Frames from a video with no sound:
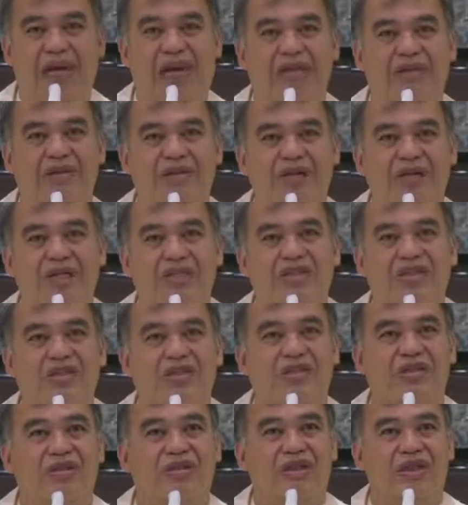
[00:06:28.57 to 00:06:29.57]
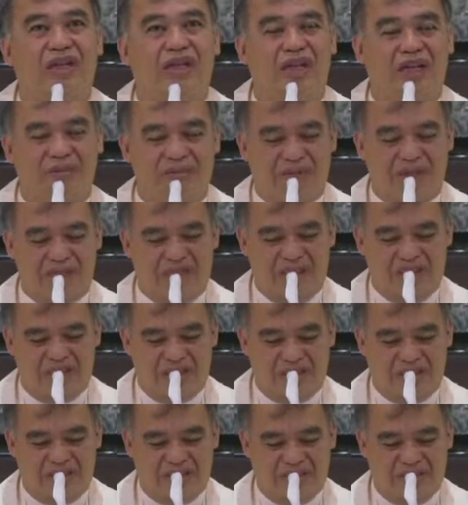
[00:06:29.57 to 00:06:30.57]
adoration,
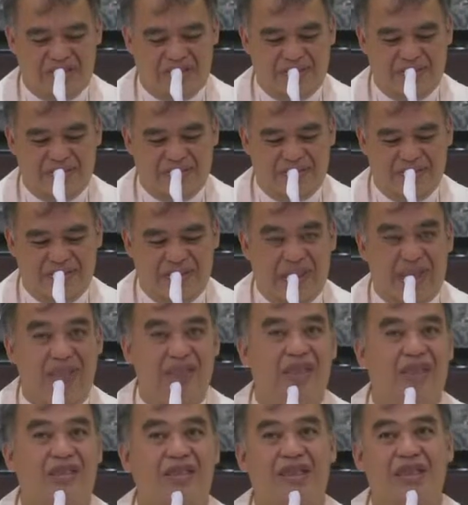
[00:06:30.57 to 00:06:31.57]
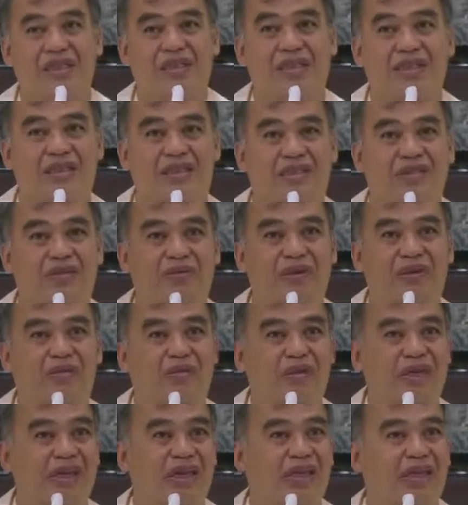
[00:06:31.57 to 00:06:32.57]
reverence, just as
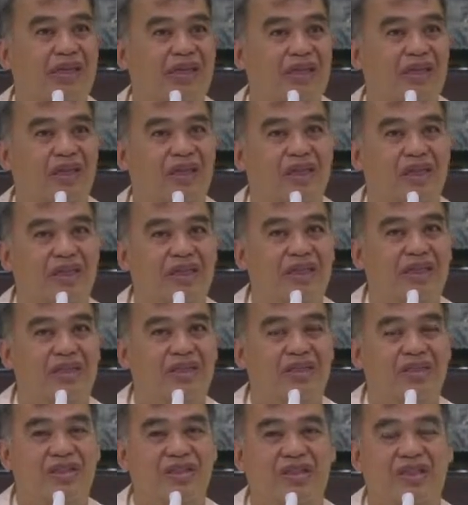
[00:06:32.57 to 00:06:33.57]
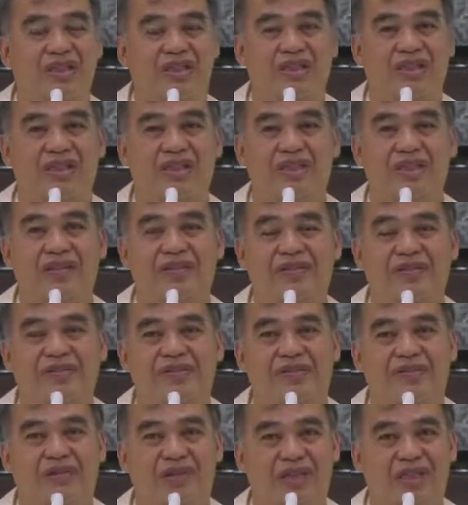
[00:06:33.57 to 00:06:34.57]
when we enter the church, no?
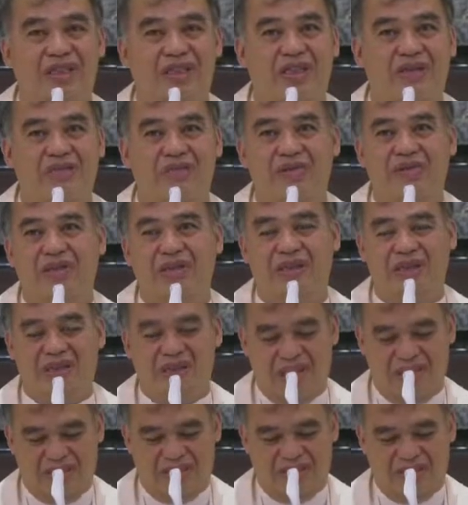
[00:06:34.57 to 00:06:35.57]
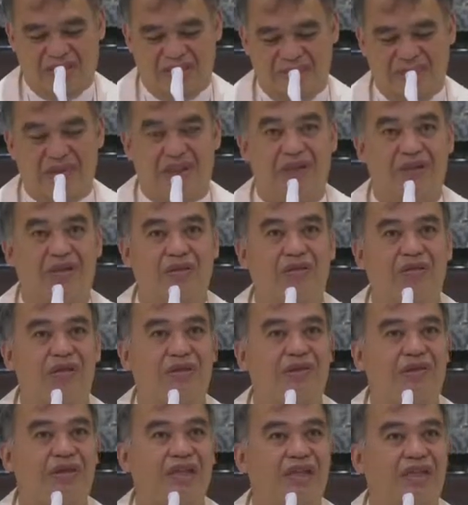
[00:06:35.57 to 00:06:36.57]
For example,
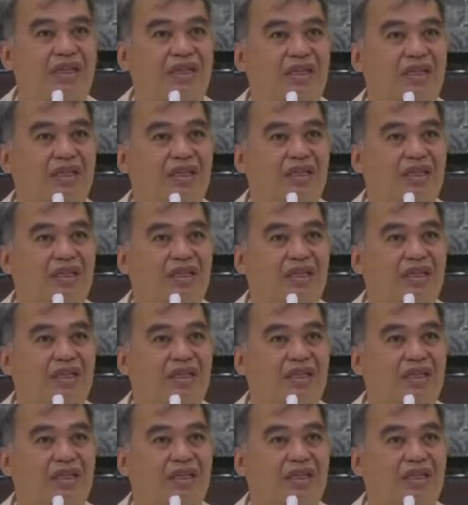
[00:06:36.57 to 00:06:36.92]
we do not